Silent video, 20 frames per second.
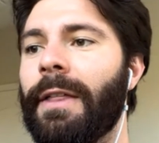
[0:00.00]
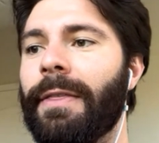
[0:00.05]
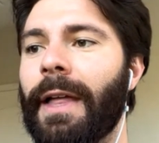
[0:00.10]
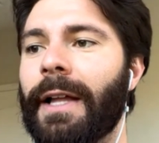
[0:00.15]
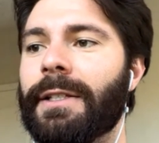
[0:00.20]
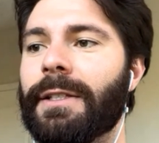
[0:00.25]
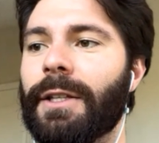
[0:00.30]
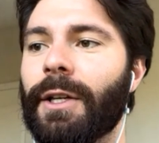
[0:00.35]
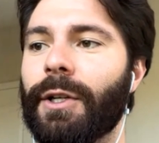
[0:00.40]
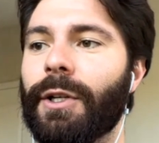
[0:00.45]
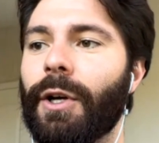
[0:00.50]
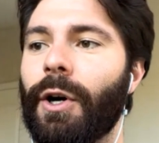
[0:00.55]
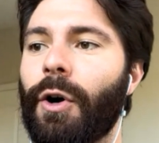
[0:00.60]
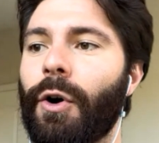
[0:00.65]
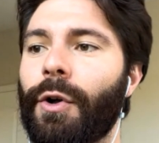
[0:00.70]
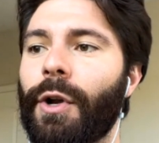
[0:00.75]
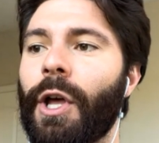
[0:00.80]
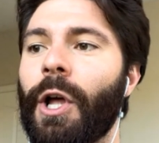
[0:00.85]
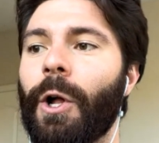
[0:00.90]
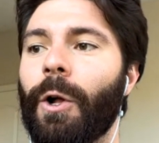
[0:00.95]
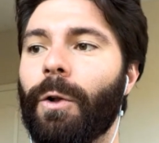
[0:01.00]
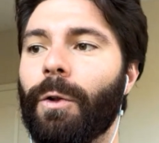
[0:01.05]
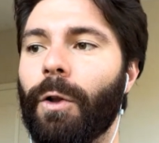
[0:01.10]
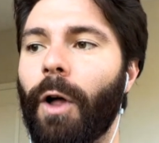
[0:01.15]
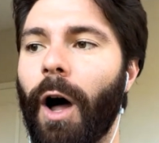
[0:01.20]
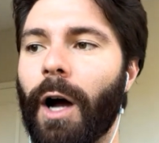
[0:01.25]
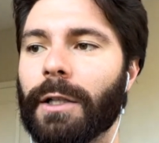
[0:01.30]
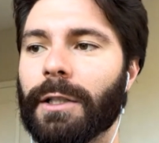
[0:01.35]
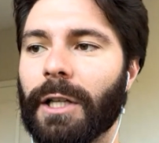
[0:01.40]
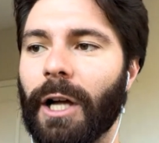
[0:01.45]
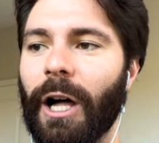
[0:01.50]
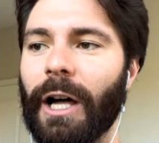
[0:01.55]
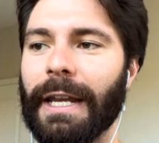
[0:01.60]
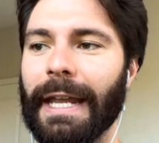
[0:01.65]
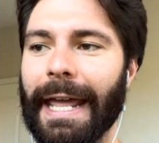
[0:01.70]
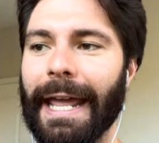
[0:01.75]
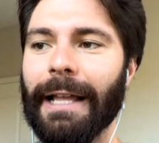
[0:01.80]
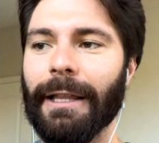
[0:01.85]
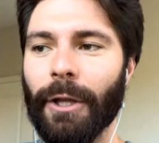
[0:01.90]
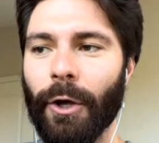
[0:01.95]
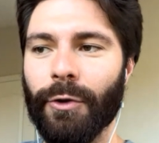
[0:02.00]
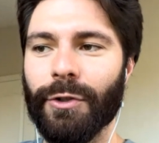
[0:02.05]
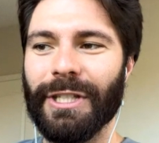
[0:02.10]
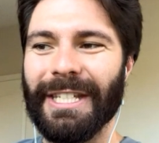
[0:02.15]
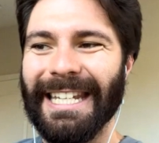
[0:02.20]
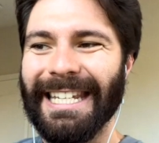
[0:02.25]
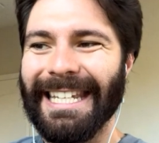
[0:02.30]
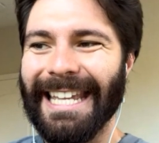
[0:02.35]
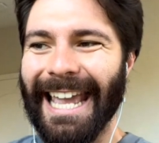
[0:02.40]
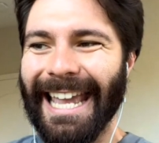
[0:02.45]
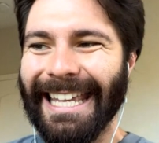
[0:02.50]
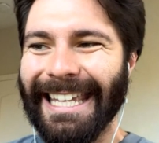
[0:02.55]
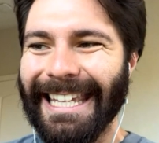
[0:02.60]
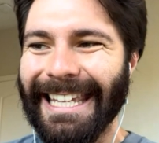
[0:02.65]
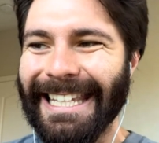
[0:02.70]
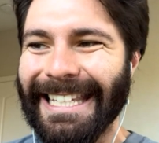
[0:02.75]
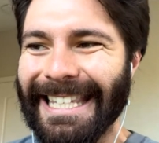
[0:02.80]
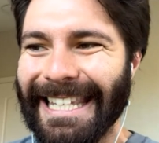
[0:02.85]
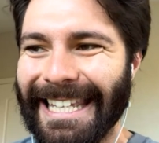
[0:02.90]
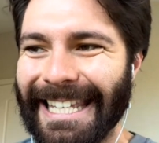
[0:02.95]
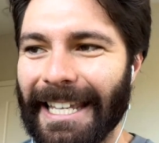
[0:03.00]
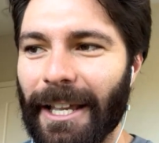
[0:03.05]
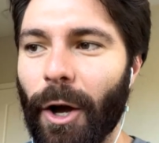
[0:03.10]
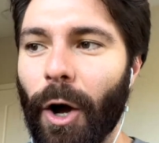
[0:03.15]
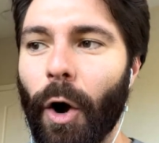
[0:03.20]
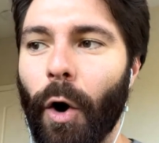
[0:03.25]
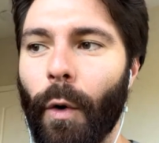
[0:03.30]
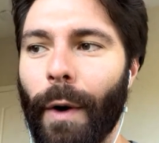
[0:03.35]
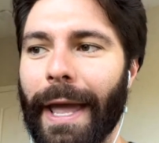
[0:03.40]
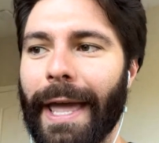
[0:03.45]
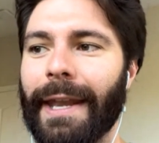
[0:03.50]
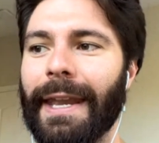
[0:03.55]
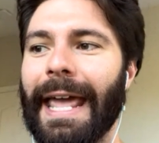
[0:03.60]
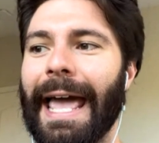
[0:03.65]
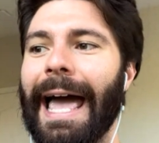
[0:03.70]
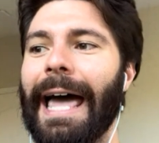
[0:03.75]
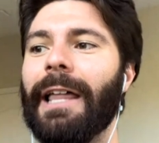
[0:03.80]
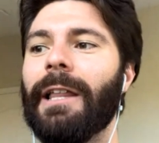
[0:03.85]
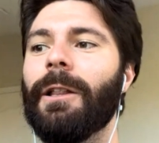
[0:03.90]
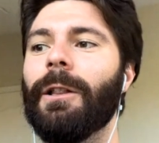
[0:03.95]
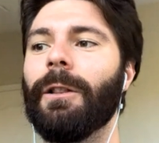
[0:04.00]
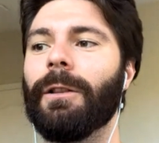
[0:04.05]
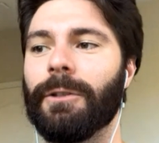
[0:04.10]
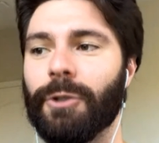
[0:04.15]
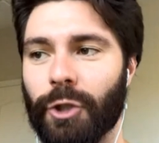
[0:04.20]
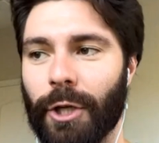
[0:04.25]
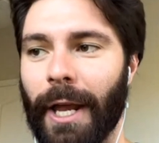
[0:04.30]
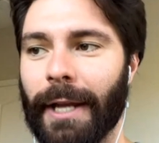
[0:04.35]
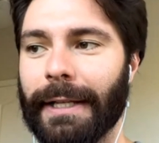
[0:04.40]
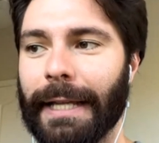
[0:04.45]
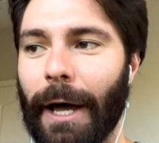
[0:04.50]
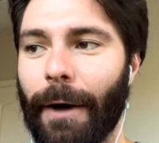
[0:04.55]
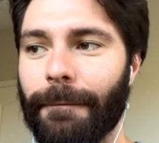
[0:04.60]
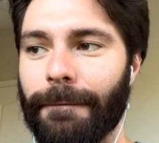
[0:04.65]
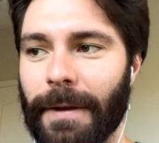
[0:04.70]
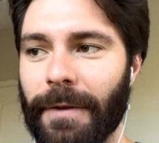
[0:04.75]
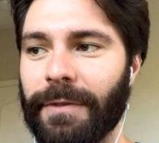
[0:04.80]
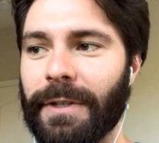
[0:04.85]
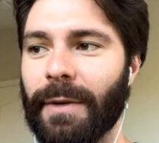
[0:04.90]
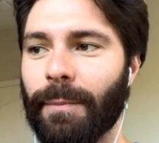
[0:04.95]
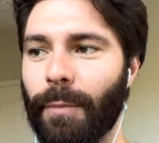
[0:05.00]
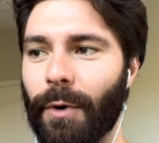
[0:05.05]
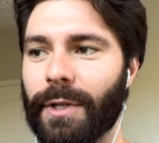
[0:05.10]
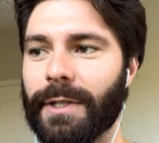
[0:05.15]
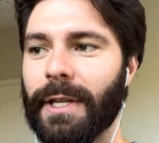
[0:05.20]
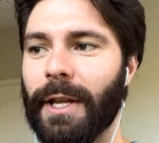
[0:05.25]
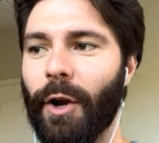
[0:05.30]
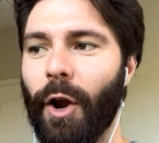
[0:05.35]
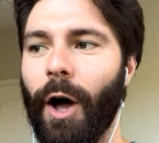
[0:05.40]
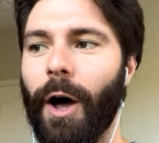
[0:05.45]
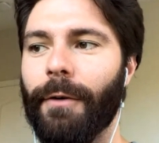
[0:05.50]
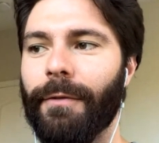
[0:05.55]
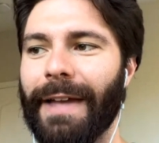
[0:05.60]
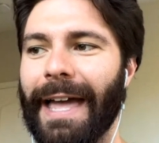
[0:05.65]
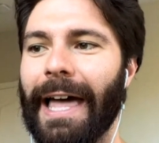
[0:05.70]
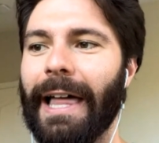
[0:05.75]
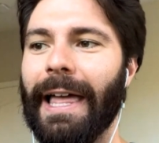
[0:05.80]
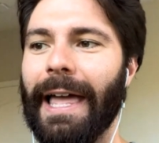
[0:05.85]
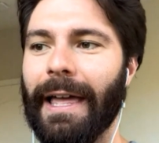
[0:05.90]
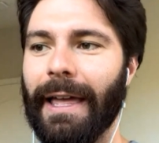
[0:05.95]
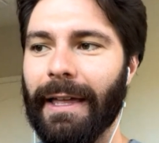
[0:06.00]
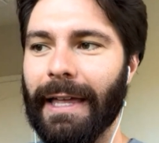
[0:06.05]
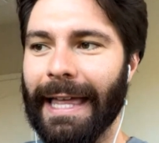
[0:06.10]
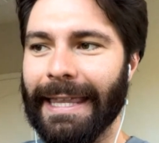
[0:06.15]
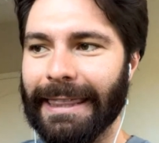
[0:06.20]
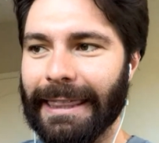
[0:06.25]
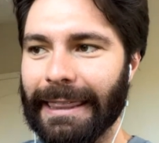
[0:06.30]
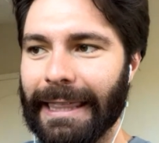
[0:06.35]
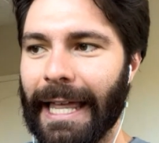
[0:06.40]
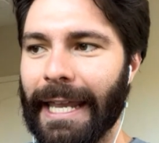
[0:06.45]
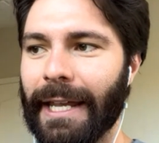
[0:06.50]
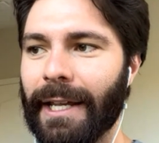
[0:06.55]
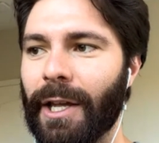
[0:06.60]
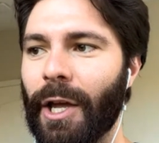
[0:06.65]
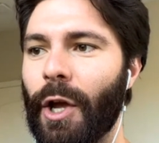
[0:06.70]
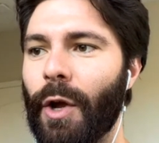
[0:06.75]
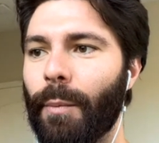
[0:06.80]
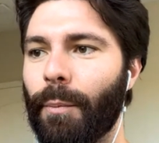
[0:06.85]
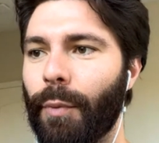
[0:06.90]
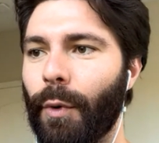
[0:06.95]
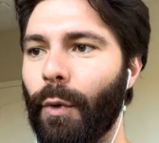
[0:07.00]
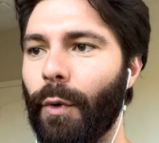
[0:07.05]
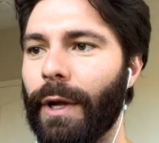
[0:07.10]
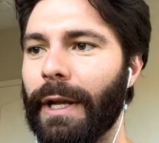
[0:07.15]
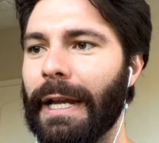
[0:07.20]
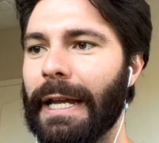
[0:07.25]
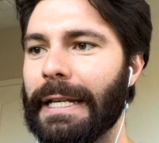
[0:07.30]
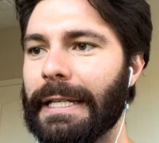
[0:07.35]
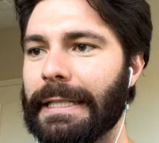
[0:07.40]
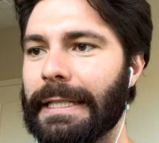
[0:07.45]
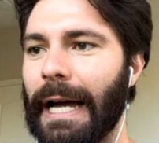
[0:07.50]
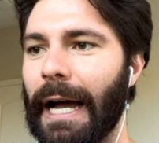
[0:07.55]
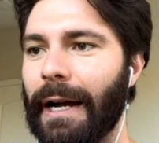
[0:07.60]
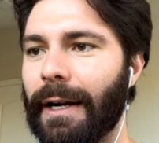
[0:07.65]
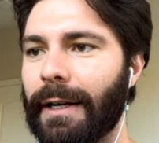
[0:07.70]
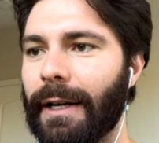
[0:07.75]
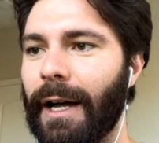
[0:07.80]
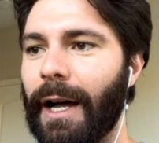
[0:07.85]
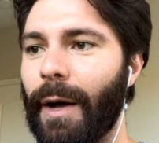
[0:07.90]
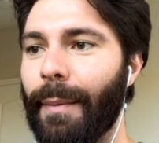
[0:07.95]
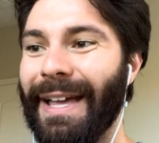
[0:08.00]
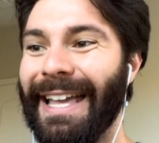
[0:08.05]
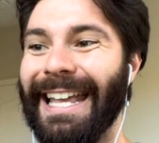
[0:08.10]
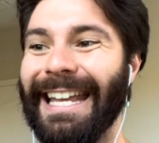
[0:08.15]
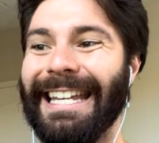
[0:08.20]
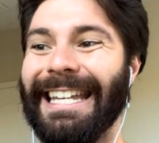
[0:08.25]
That's the code locked on, L O C K E D O N, at checkout, 15% off at athleticbrewing.com.